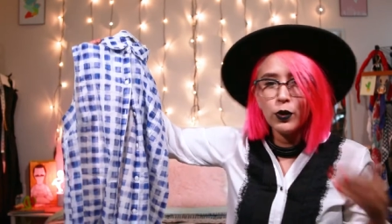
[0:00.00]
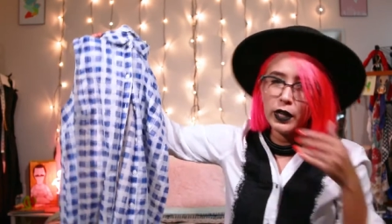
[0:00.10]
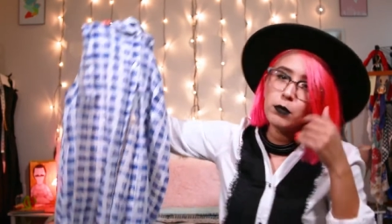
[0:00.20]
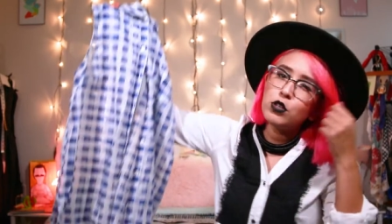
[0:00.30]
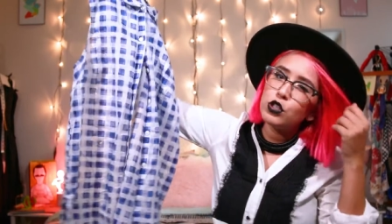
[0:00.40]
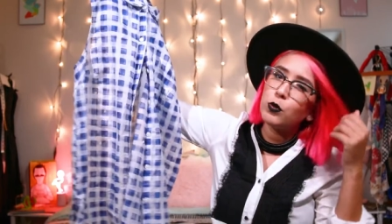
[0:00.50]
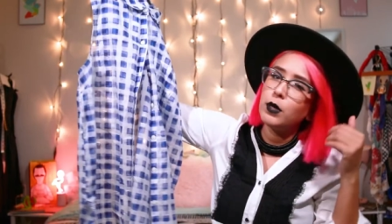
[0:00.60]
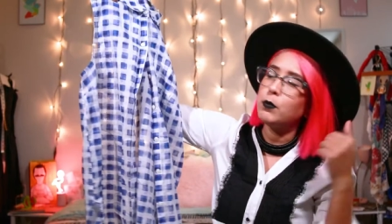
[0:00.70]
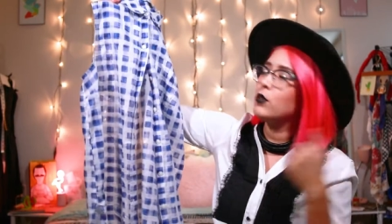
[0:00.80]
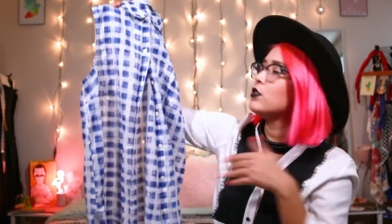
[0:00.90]
And I'm usually
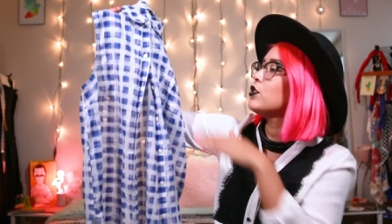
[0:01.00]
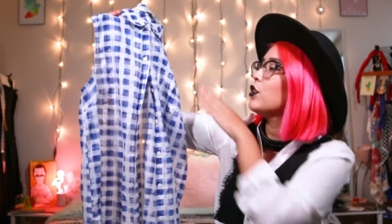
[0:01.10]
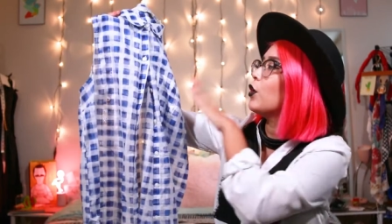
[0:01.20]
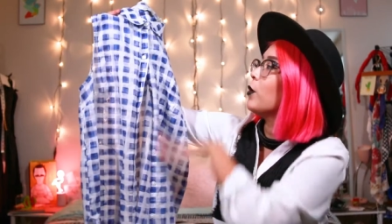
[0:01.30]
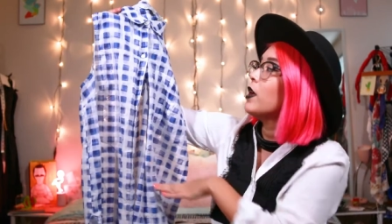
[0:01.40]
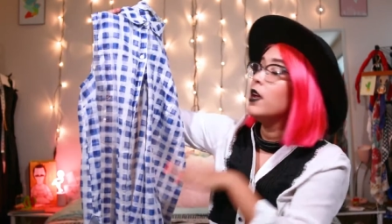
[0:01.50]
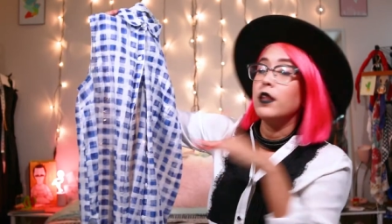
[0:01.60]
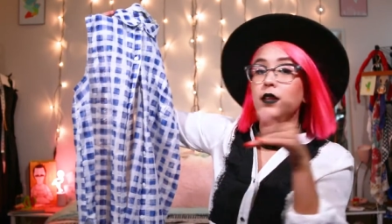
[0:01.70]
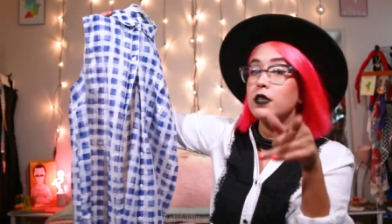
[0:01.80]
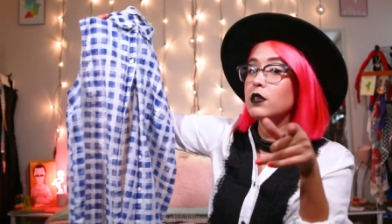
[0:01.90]
wearing boots, so
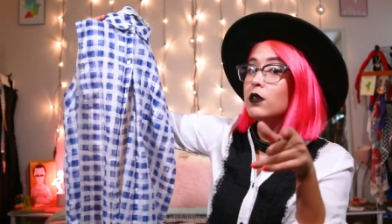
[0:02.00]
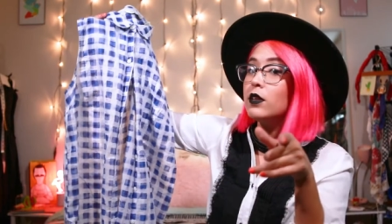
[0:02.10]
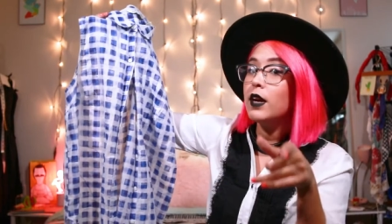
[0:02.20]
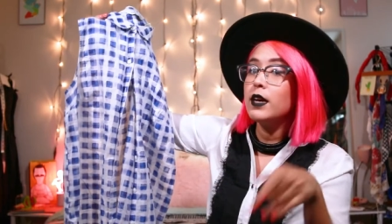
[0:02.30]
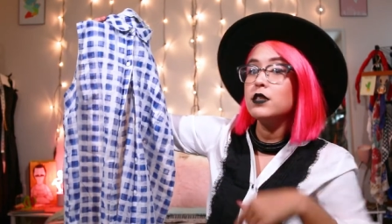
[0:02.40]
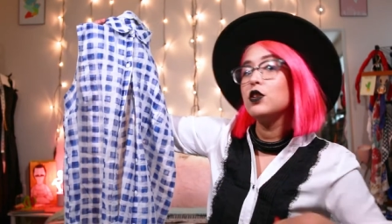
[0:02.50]
that's a look, guys.